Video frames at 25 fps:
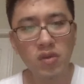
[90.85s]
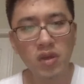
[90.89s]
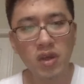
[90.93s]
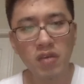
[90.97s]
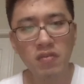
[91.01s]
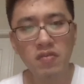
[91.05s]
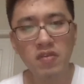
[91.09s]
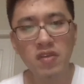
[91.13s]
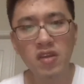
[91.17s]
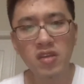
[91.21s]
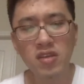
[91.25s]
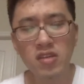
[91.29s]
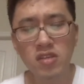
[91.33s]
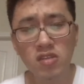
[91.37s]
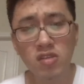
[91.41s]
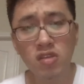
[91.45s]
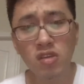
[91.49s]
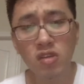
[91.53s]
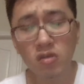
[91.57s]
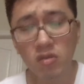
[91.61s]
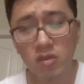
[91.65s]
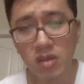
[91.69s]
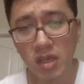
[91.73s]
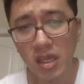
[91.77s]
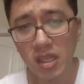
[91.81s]
If there's
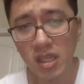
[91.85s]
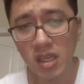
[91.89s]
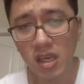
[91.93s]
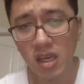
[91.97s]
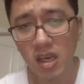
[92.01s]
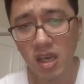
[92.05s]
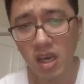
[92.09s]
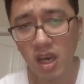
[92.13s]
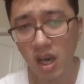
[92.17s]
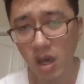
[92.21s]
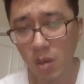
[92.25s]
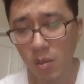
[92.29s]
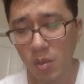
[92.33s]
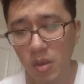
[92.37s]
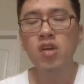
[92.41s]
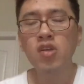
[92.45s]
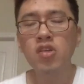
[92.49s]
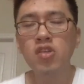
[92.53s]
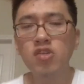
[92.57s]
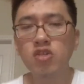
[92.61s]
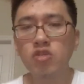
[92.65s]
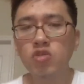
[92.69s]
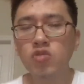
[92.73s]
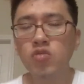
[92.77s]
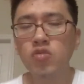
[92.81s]
new data coming
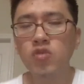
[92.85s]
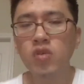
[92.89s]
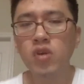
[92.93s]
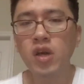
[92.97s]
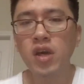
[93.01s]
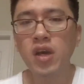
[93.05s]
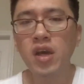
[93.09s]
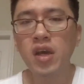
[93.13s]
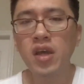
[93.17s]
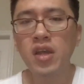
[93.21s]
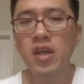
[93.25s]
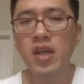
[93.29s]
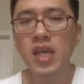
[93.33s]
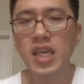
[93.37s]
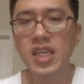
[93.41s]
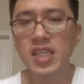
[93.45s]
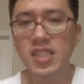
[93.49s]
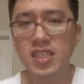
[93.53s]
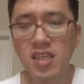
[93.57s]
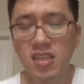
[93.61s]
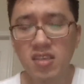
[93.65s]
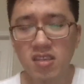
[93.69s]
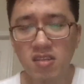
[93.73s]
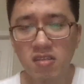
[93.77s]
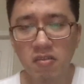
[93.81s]
to an
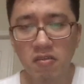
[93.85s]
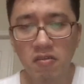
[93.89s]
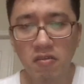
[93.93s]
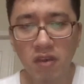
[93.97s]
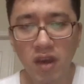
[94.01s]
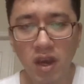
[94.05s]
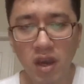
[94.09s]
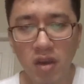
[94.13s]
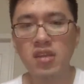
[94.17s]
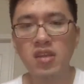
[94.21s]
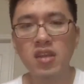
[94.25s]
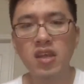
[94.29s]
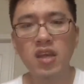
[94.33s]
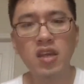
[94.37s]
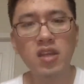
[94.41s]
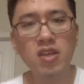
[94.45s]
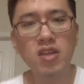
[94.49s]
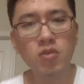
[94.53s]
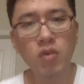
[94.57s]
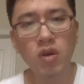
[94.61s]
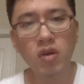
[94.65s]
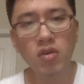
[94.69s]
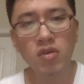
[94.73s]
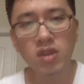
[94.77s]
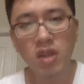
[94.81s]
existing file, it
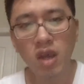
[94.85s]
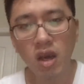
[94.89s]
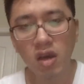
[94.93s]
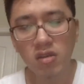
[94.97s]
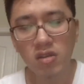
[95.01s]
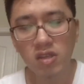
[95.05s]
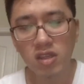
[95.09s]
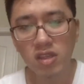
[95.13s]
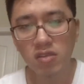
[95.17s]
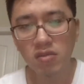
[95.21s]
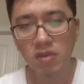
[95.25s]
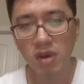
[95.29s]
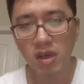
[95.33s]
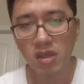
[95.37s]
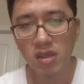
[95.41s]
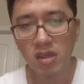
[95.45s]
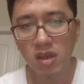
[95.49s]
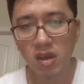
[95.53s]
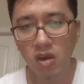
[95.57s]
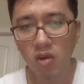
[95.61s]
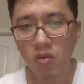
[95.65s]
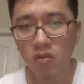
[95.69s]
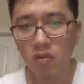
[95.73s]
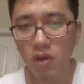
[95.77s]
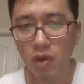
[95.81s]
will not directly
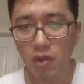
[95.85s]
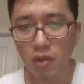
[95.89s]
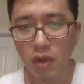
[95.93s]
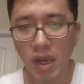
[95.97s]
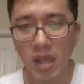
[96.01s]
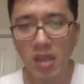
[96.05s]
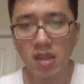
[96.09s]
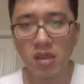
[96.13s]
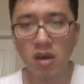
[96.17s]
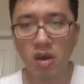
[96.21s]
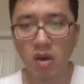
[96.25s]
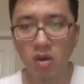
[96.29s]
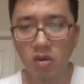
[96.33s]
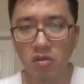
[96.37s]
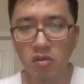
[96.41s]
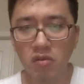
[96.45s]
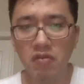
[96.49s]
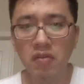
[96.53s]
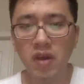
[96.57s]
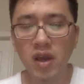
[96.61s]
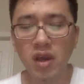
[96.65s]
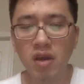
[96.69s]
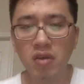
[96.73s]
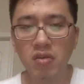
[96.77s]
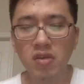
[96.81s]
overwrite the old
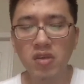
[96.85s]
file.